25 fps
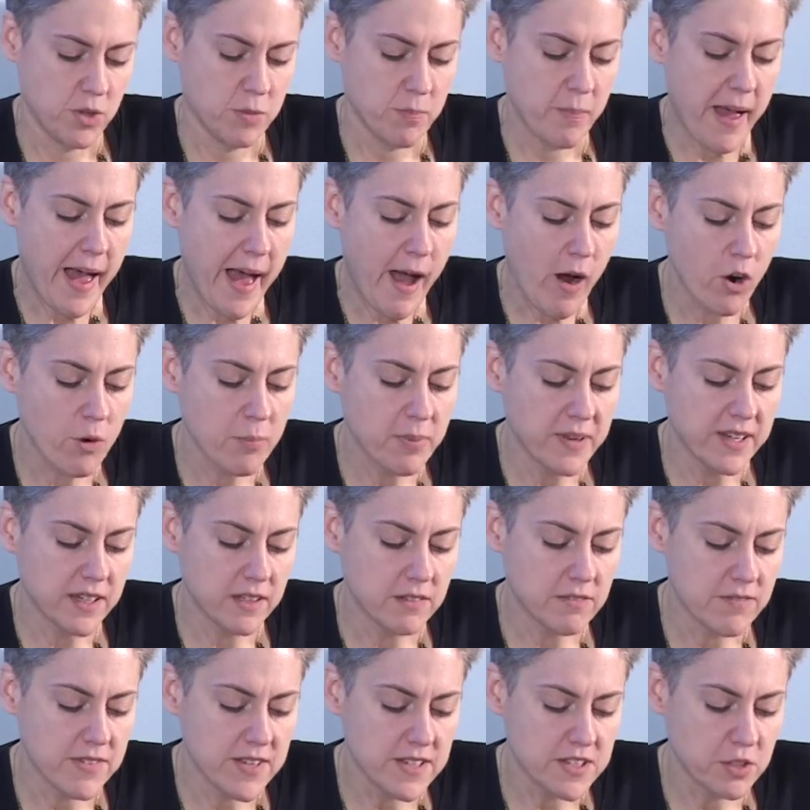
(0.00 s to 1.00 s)
with power
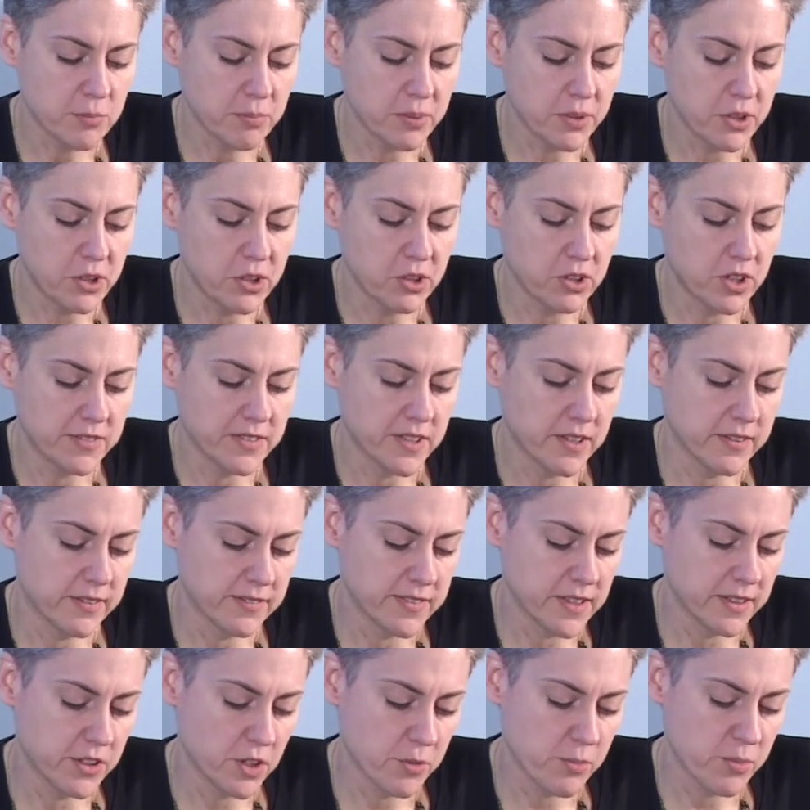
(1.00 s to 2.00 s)
being invisible on
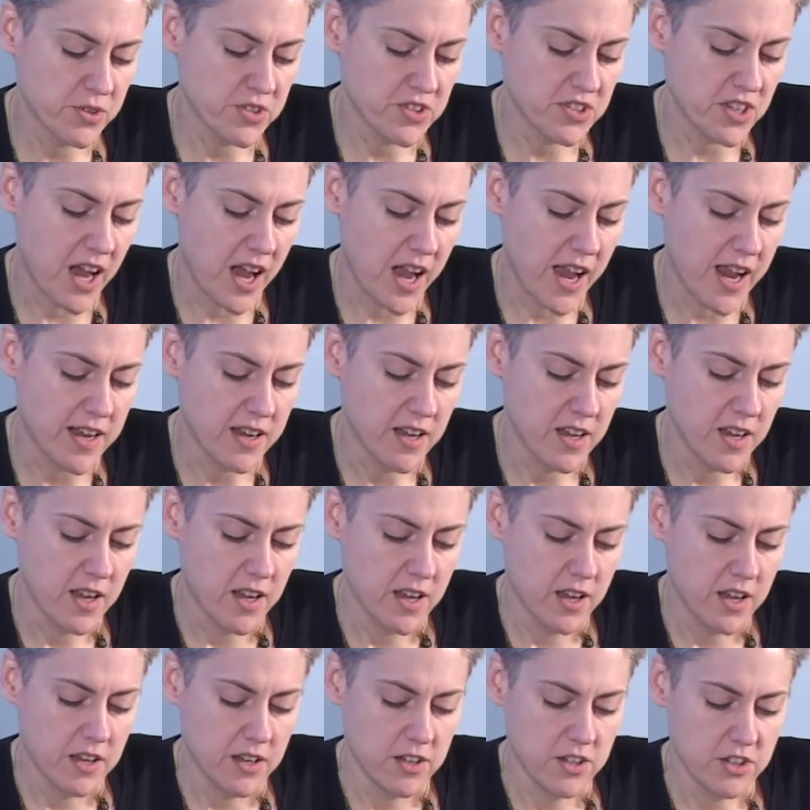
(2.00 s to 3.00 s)
the, the liberal side,
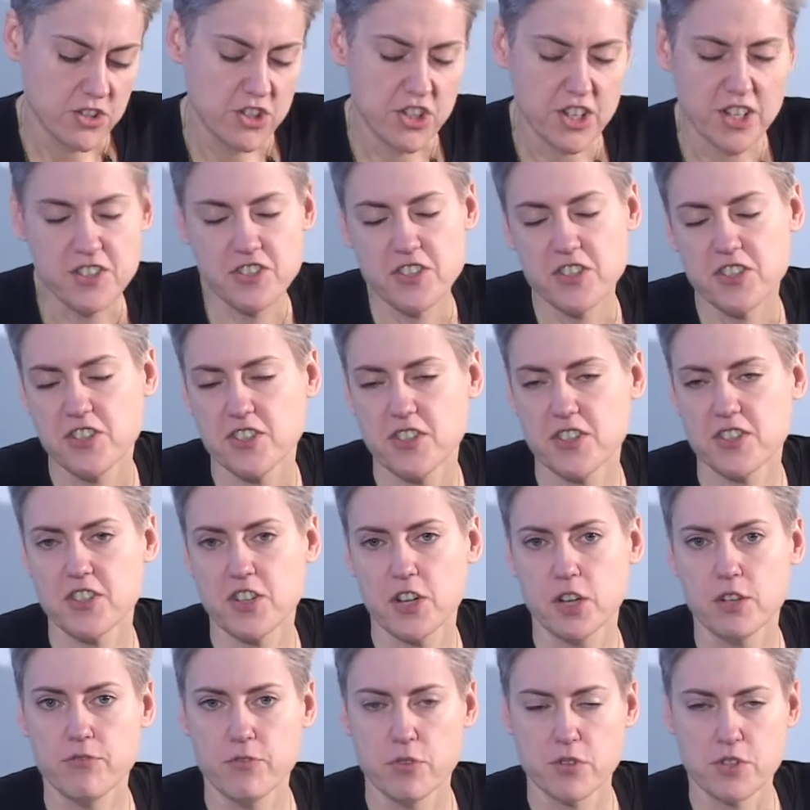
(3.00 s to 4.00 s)
justice
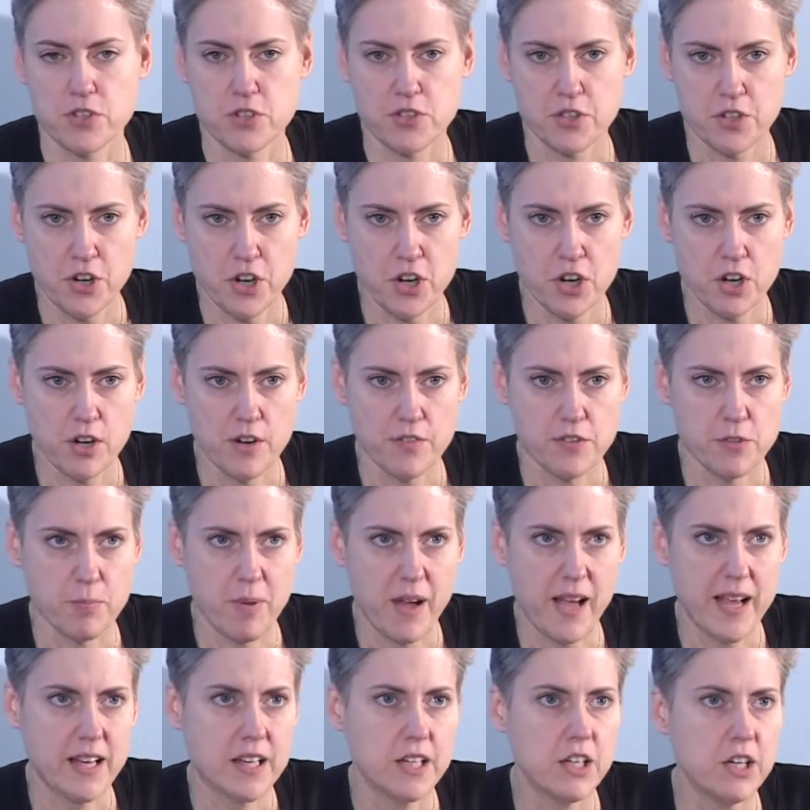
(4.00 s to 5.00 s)
is therefore
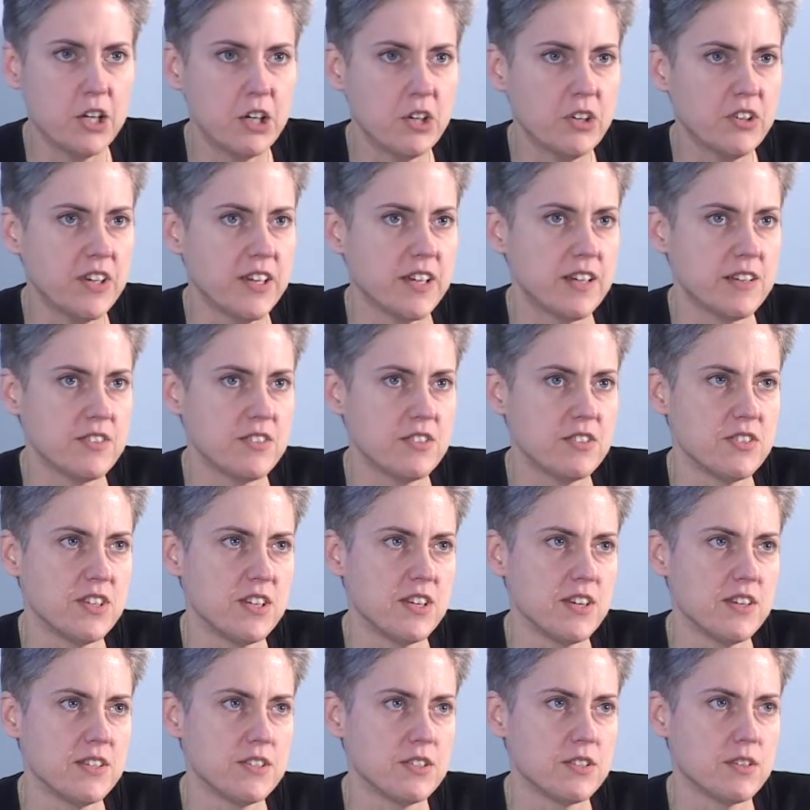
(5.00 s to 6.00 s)
served by adhering to
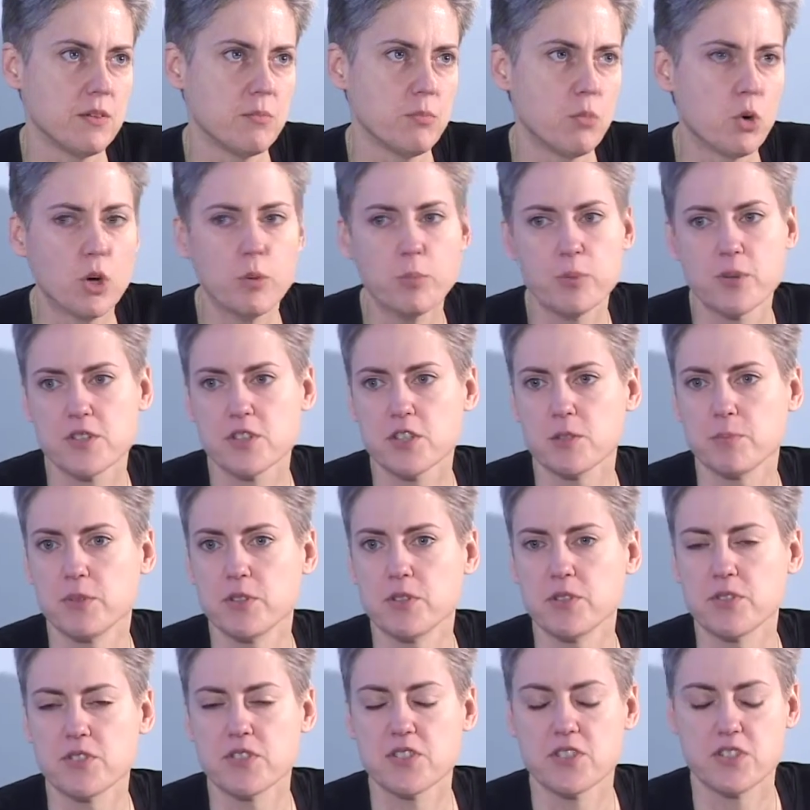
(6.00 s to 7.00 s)
these moral
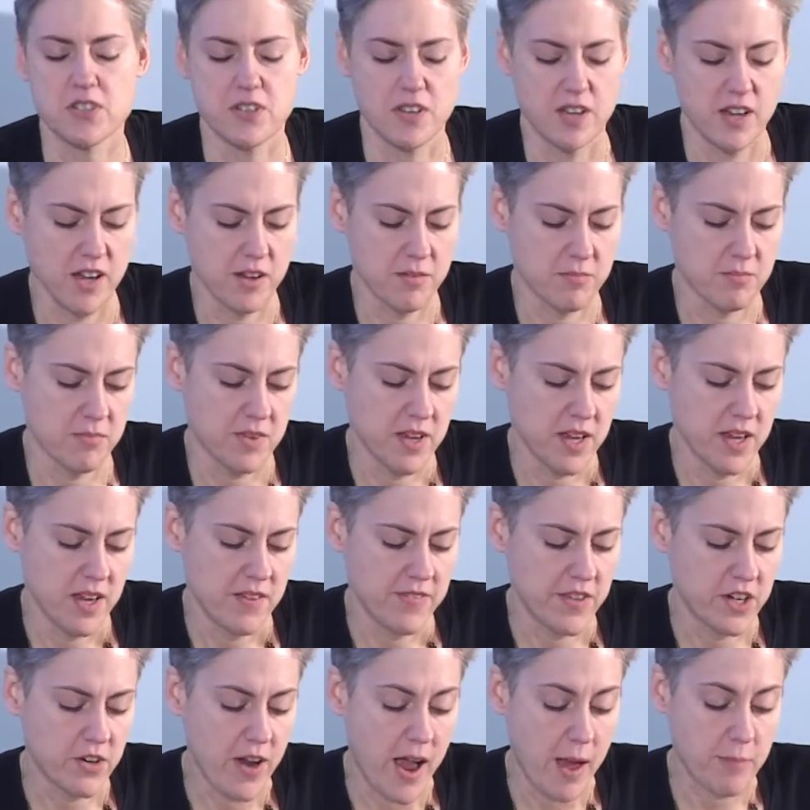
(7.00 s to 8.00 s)
principles um,
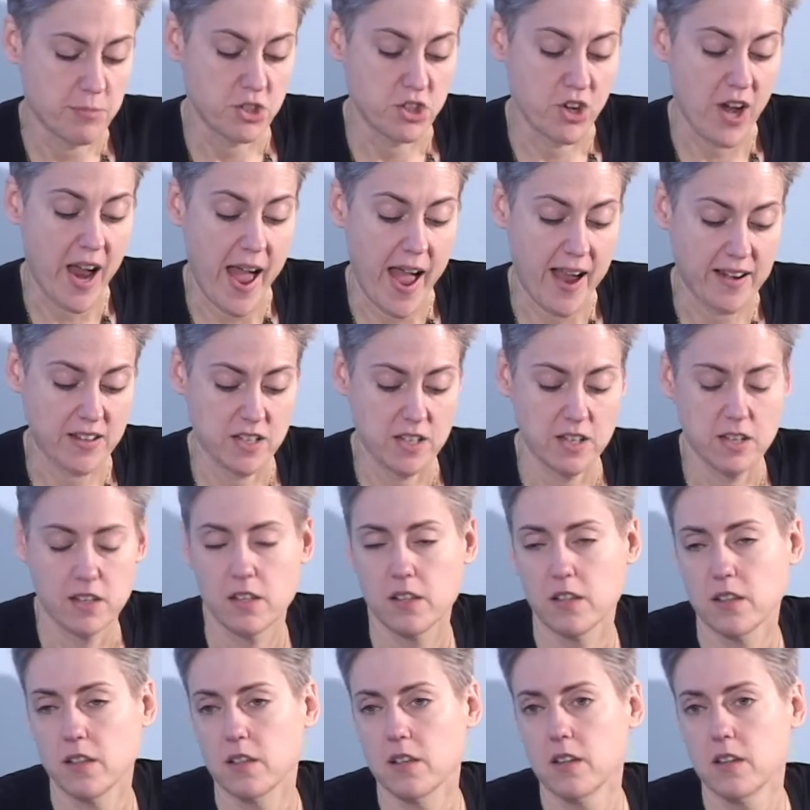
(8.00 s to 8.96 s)
that are abstract.